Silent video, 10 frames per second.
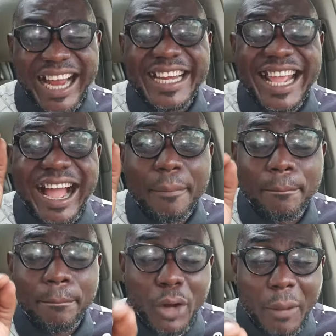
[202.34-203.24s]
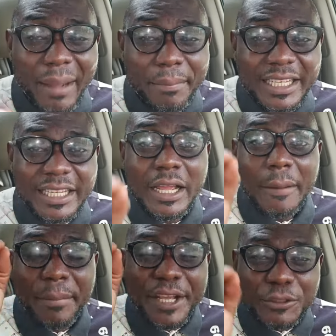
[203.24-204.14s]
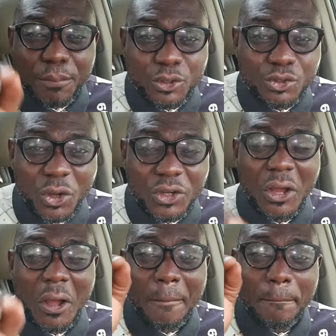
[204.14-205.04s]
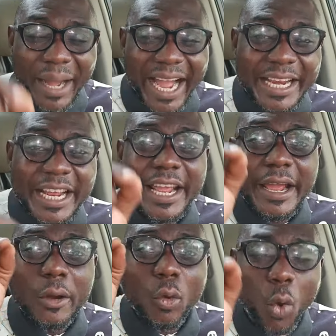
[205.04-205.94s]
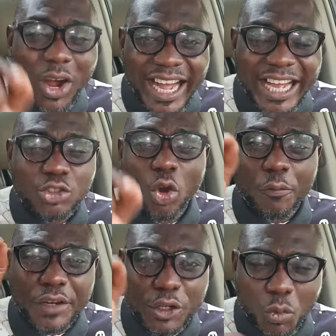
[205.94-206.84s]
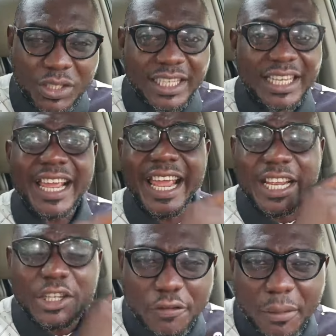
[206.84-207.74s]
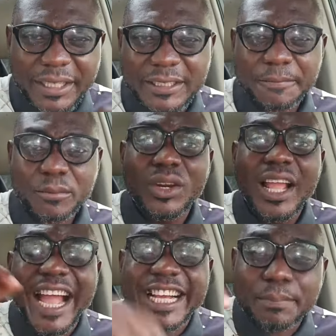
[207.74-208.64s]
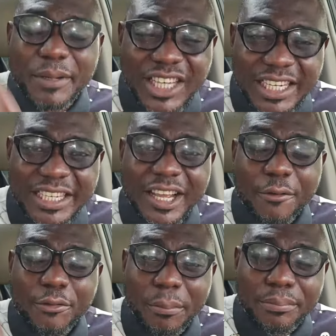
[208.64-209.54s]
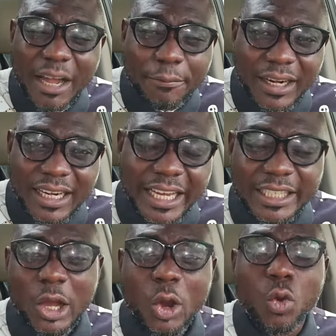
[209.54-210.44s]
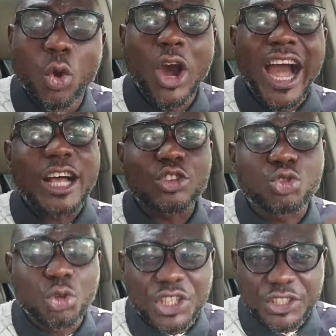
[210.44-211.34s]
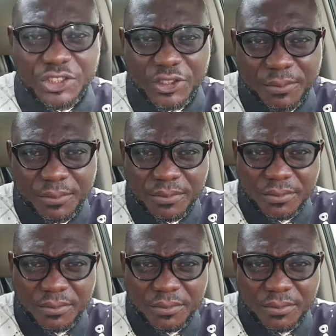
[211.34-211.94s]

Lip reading: And they are probably being sponsored by workers of iniquity in government, especially from Biafran land, who are stooges.